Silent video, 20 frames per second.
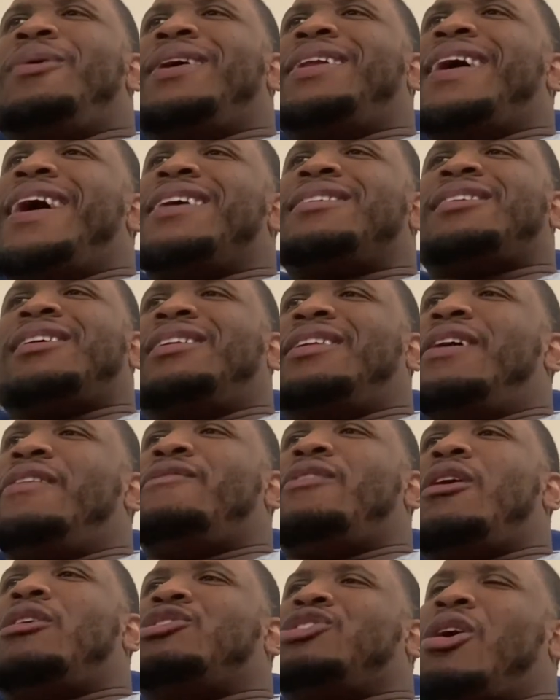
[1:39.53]
ain't asking
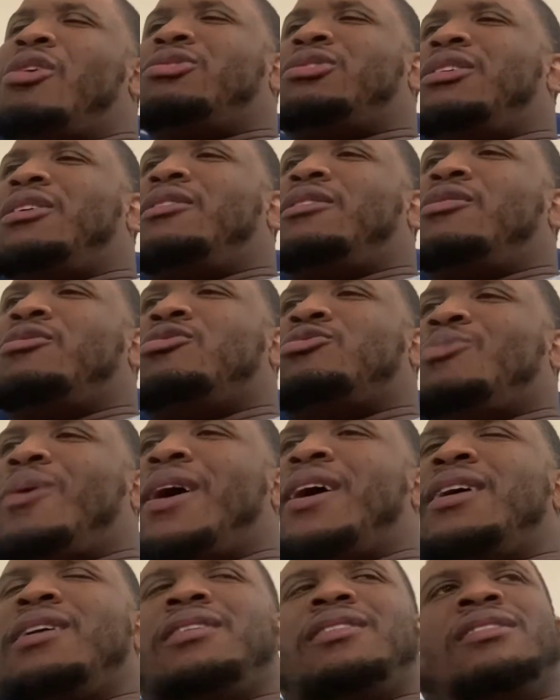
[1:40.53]
Linval Joseph to lose
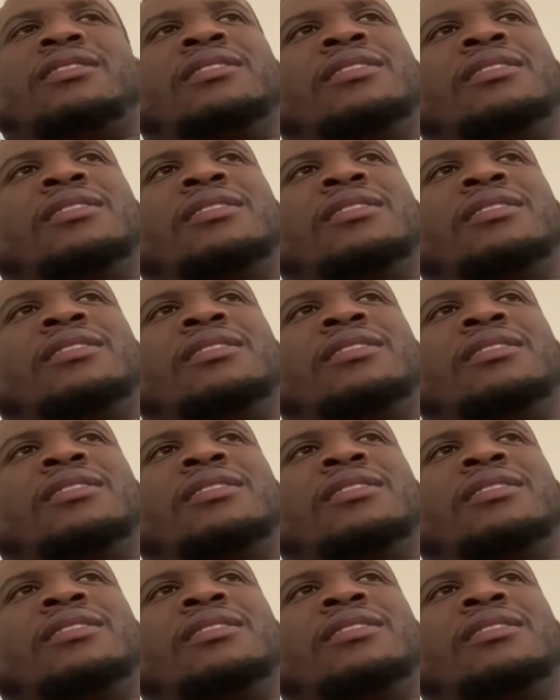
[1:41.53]
weight.